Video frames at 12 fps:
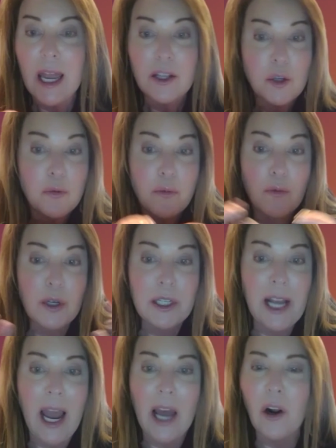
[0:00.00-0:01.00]
So we're going
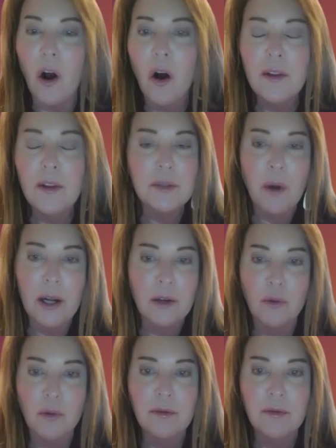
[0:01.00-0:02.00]
to add all these
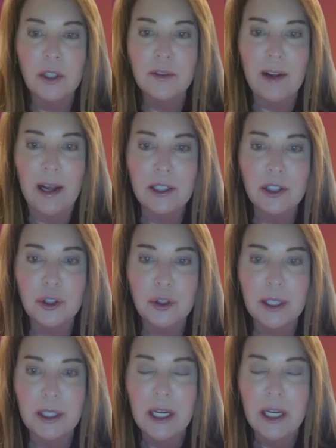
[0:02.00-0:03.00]
modern workforce values to
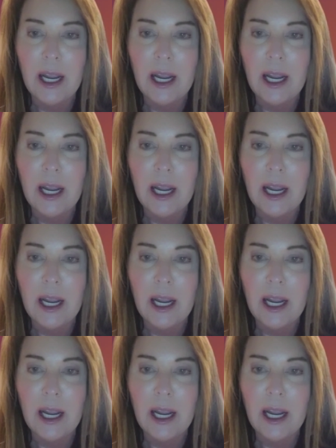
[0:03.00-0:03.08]
it,